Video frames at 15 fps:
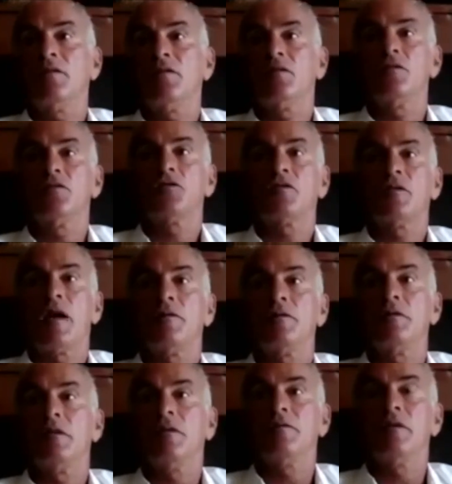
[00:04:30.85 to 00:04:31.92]

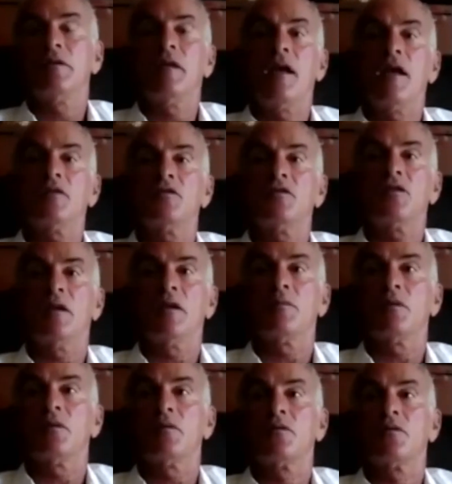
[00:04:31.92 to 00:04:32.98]
centrality of the gas
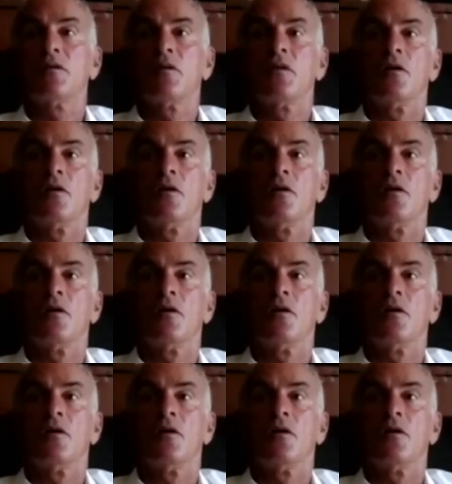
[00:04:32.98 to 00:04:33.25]
chambers,